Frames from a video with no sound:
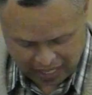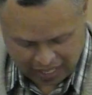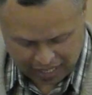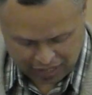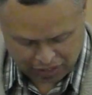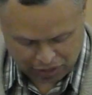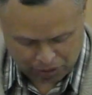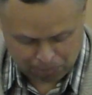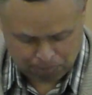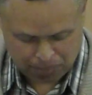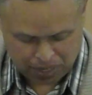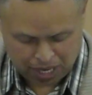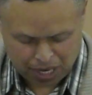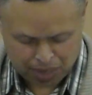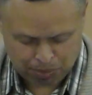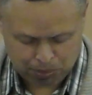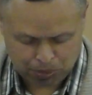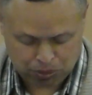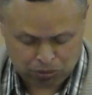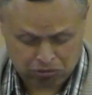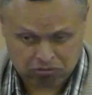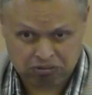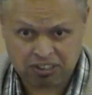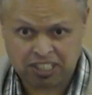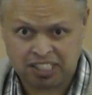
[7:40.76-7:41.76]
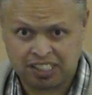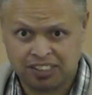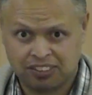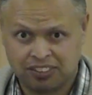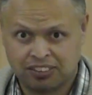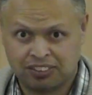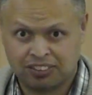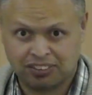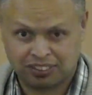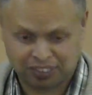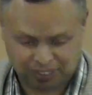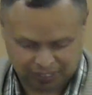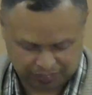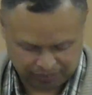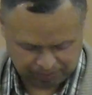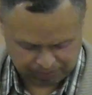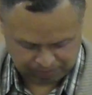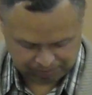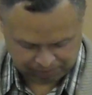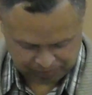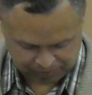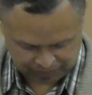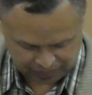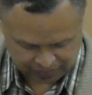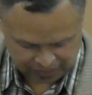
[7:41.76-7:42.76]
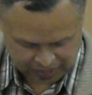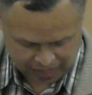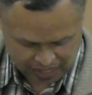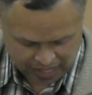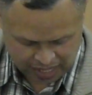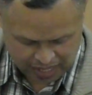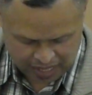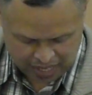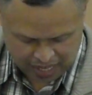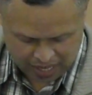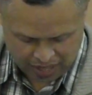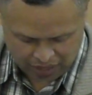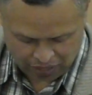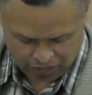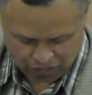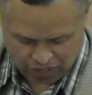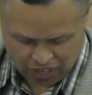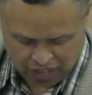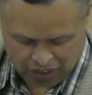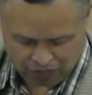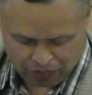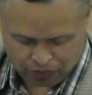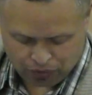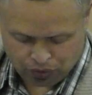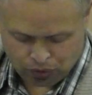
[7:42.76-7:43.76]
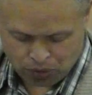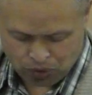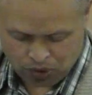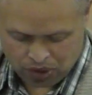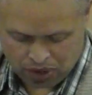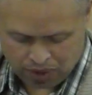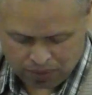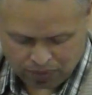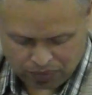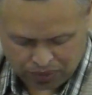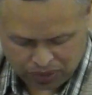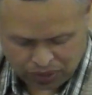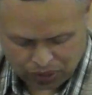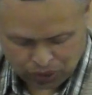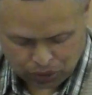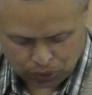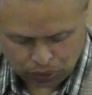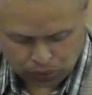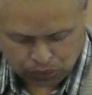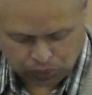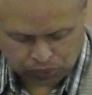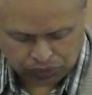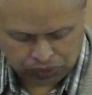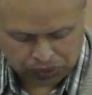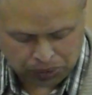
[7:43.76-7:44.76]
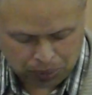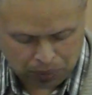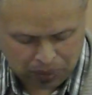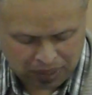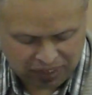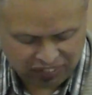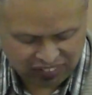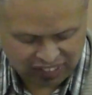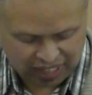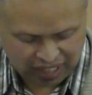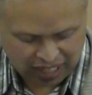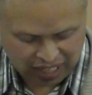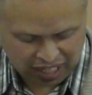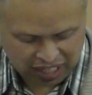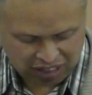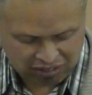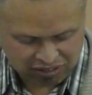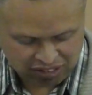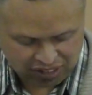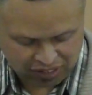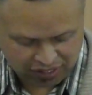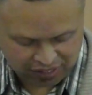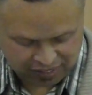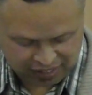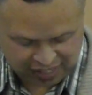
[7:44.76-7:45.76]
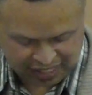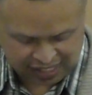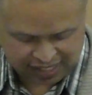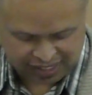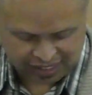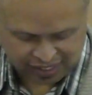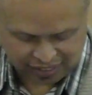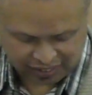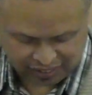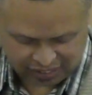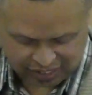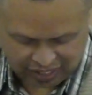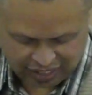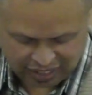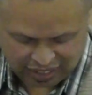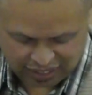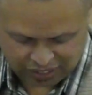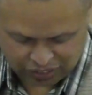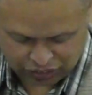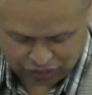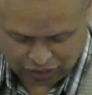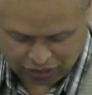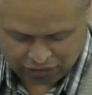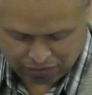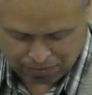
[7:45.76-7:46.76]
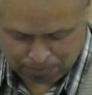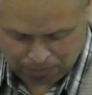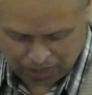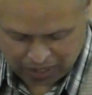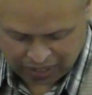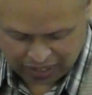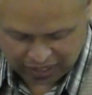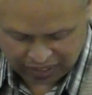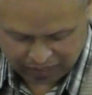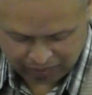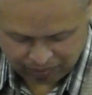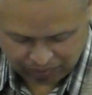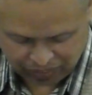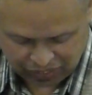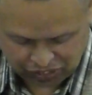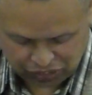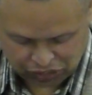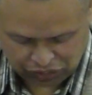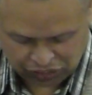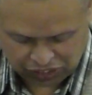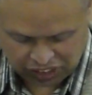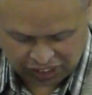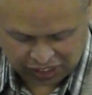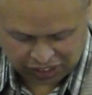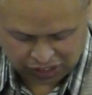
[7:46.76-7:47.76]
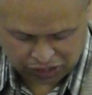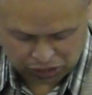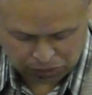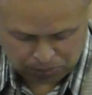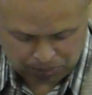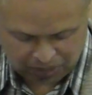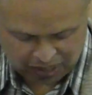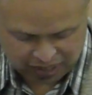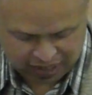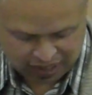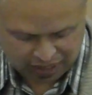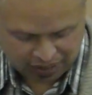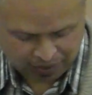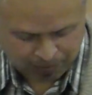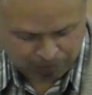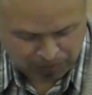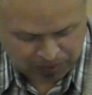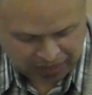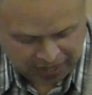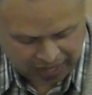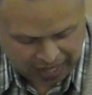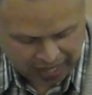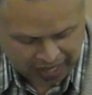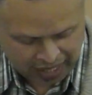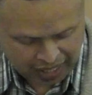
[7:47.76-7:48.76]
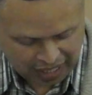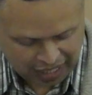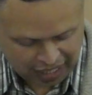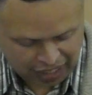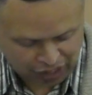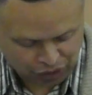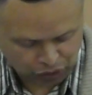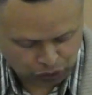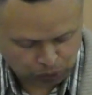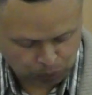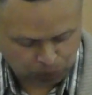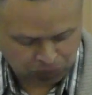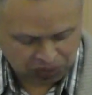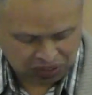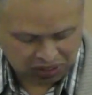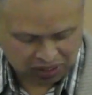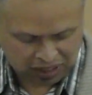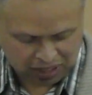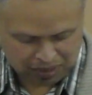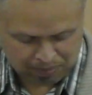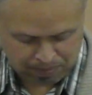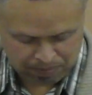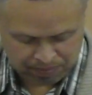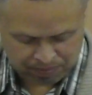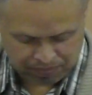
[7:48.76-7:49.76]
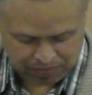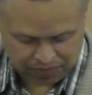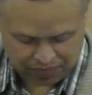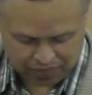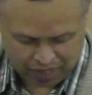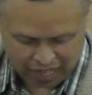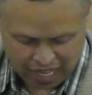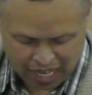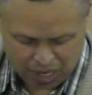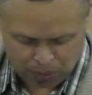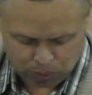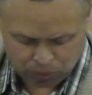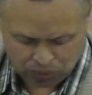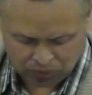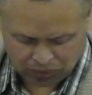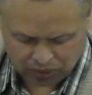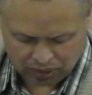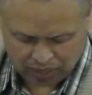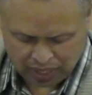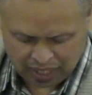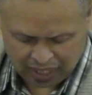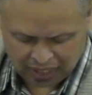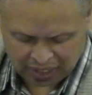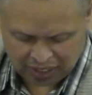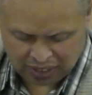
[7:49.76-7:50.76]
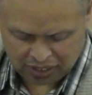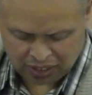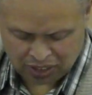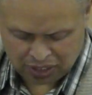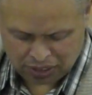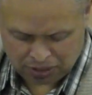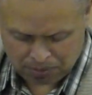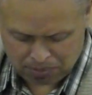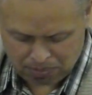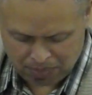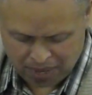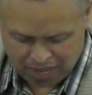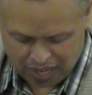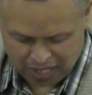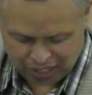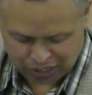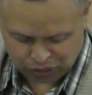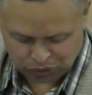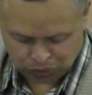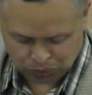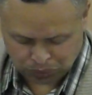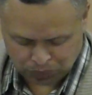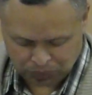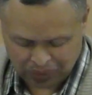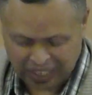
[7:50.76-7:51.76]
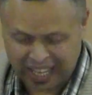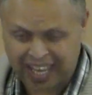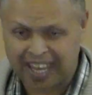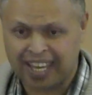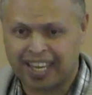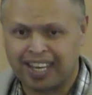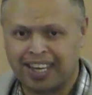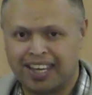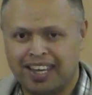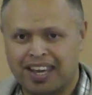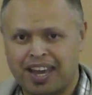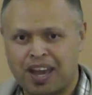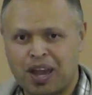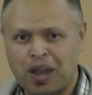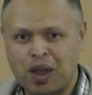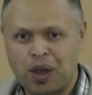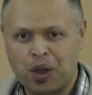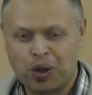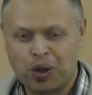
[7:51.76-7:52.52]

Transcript: And the Bible reads Therefore, whosoever heareth these sayings of mine, this is Jesus speaking, and doeth them, I will liken him unto a